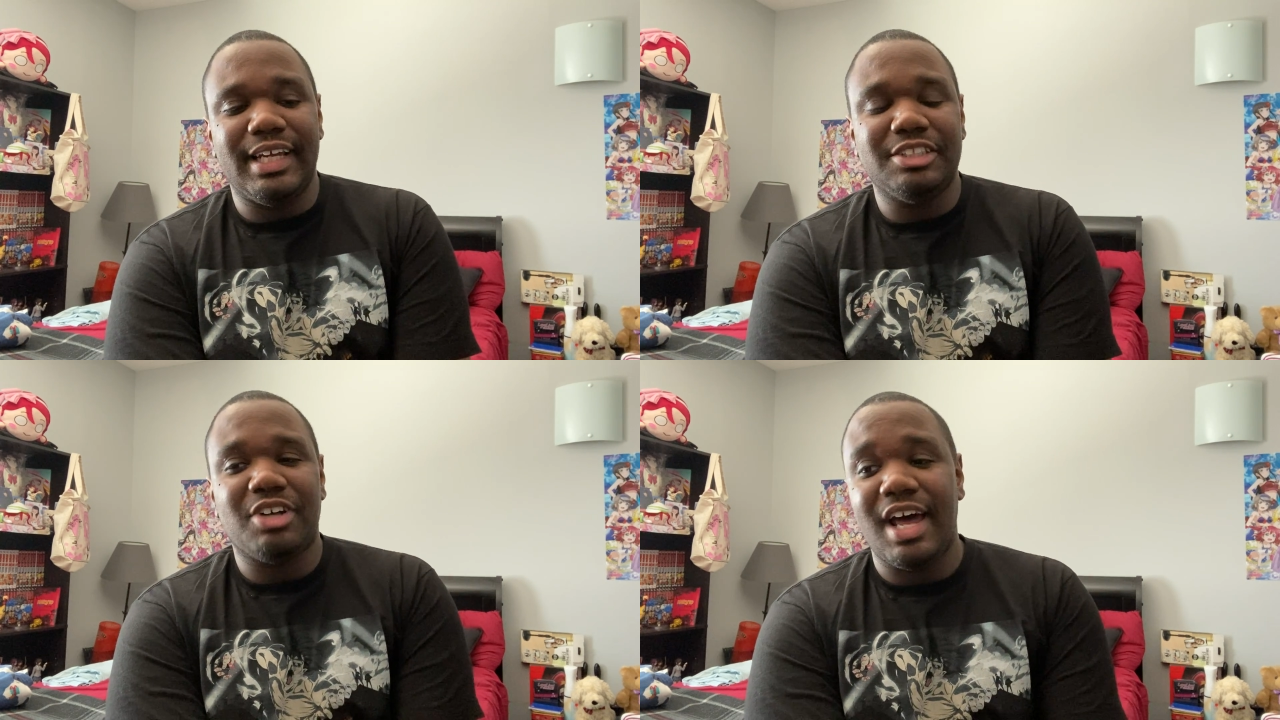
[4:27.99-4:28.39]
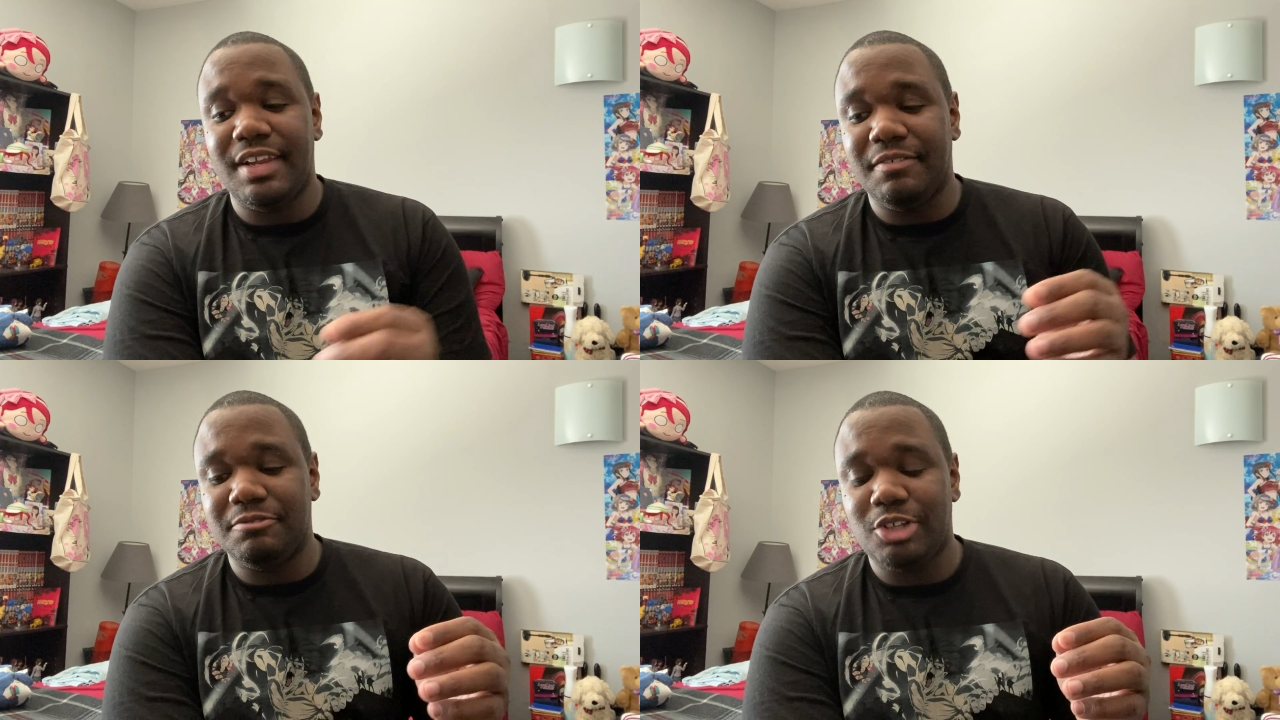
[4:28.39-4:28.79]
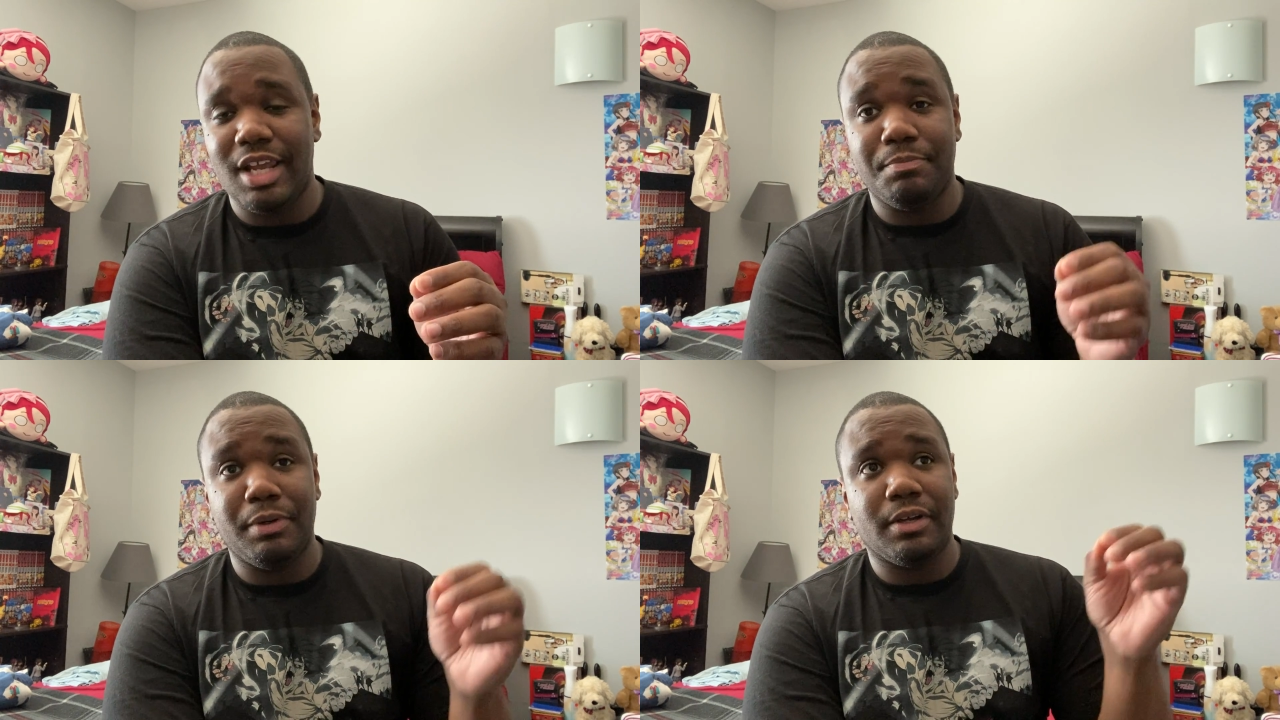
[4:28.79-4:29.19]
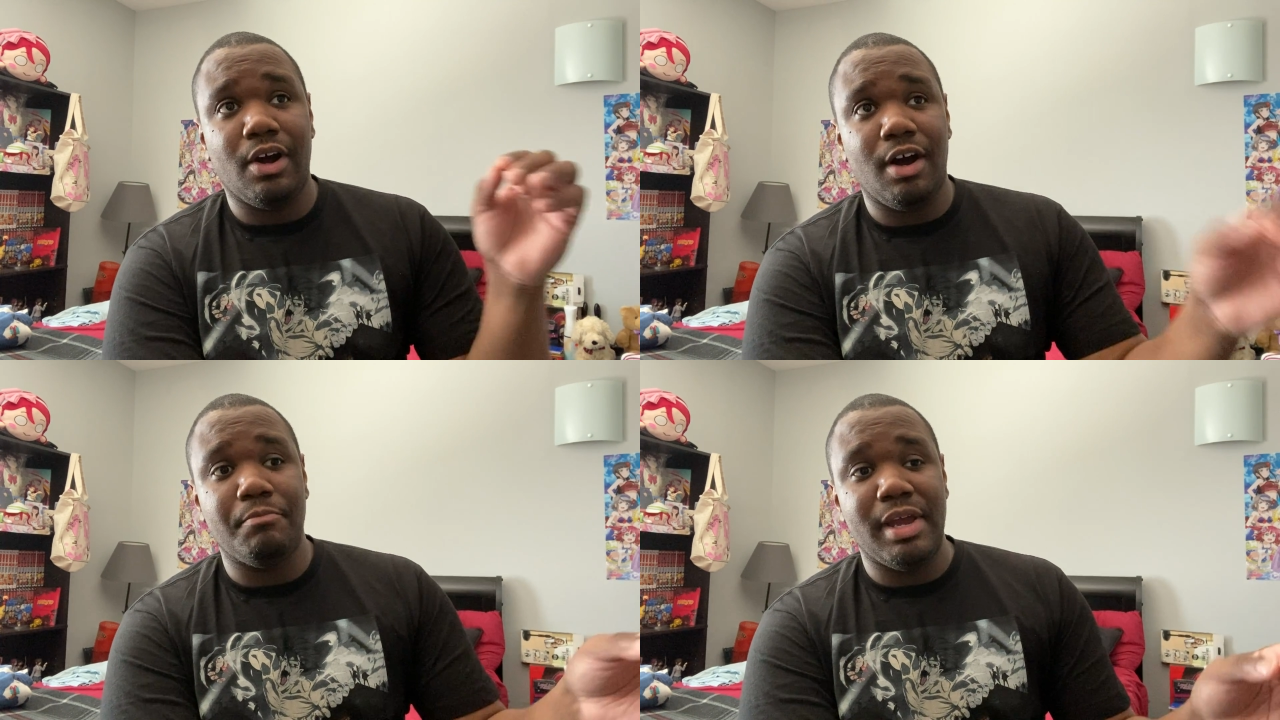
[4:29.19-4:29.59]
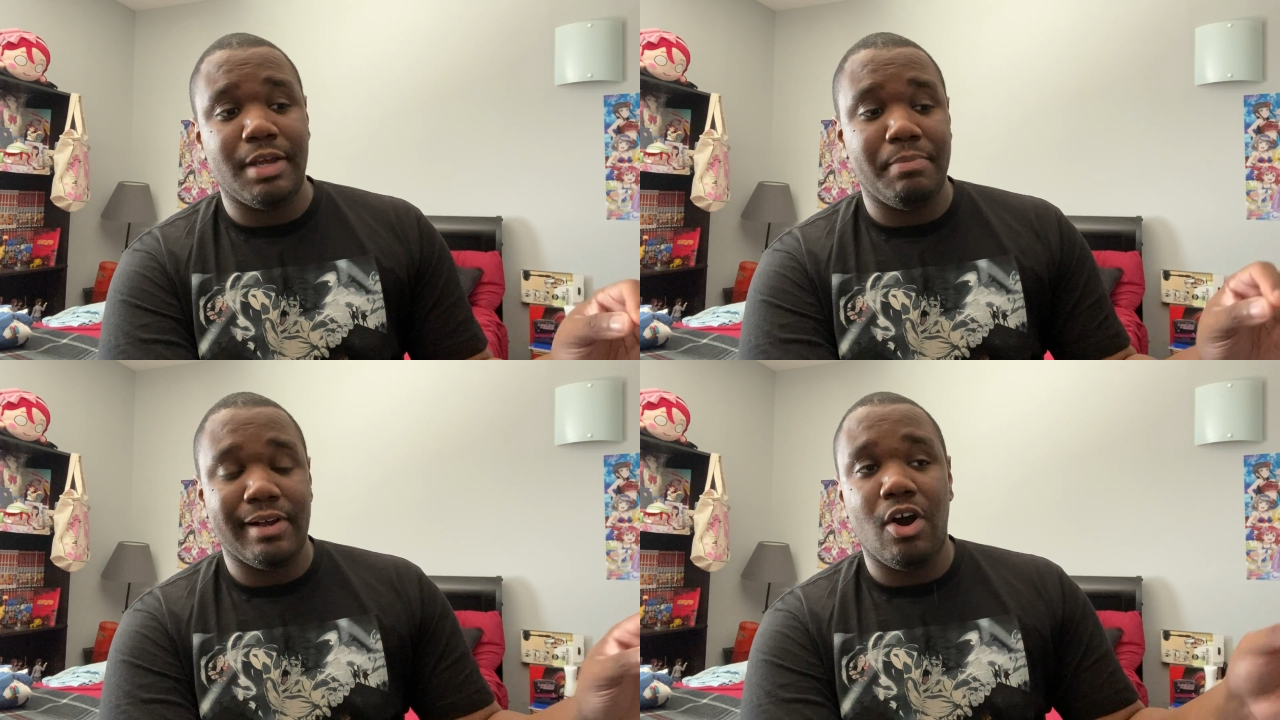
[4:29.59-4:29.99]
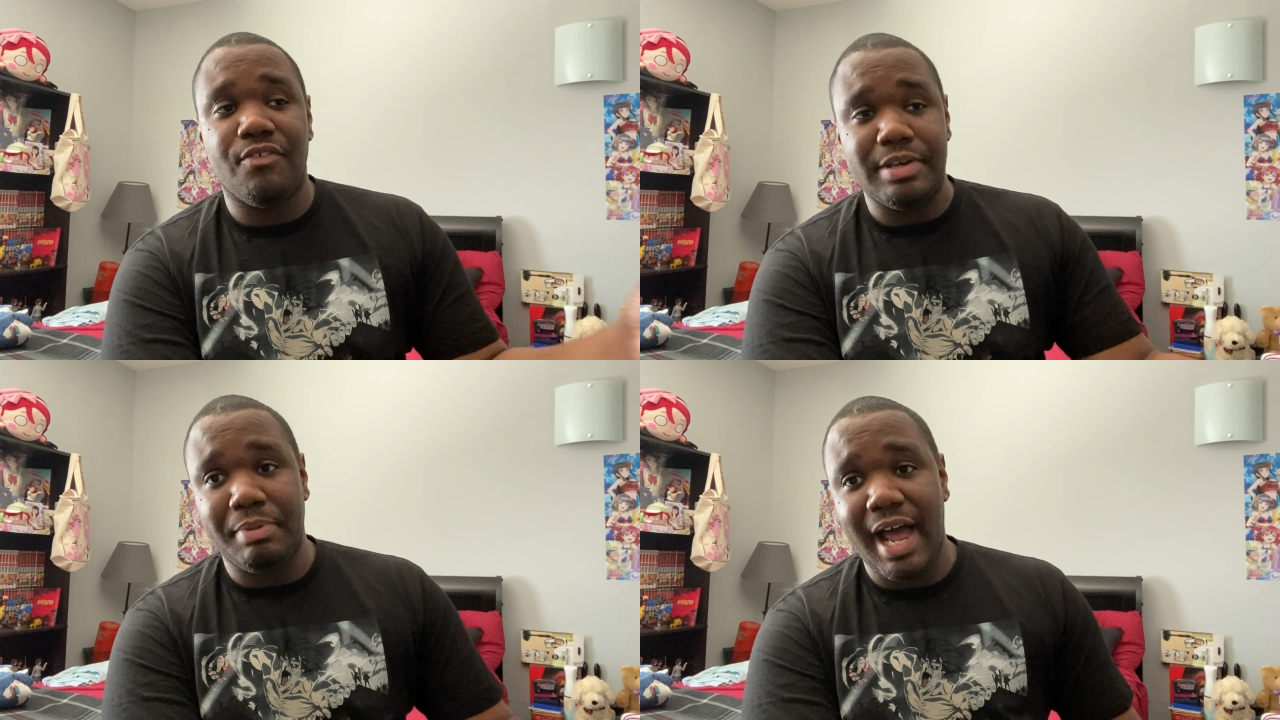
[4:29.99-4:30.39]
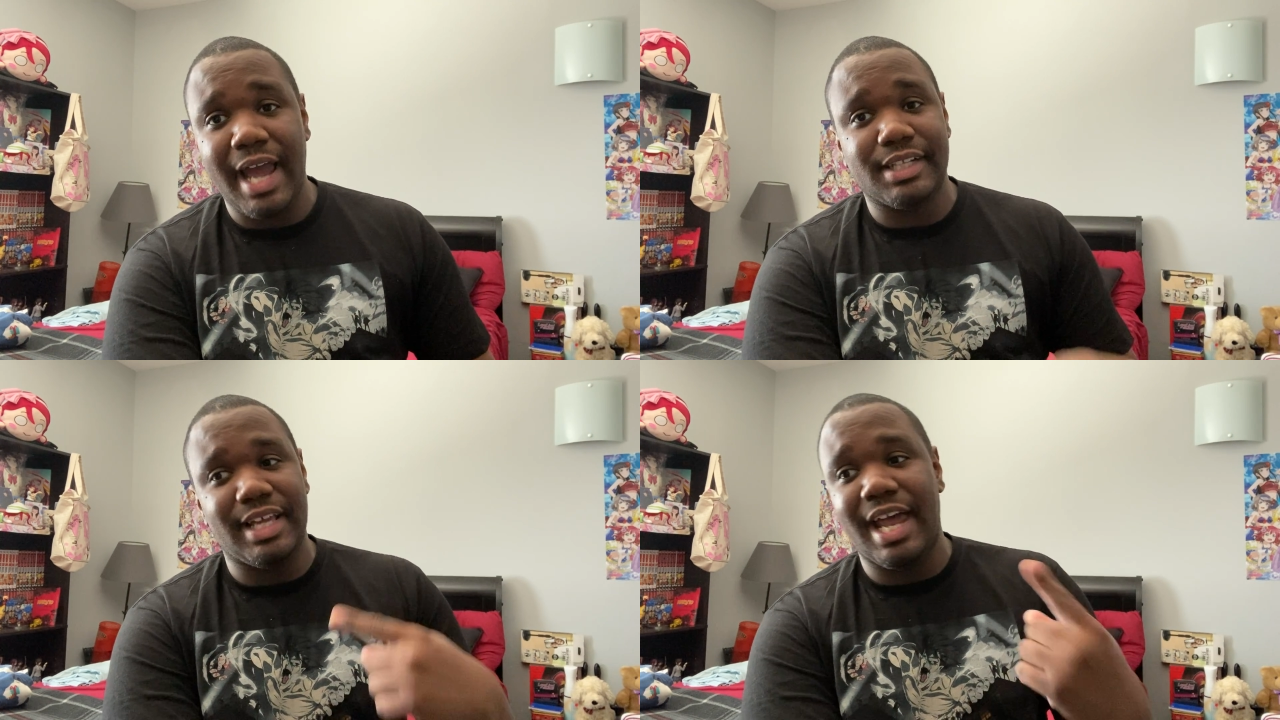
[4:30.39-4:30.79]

He tried to make coffee black.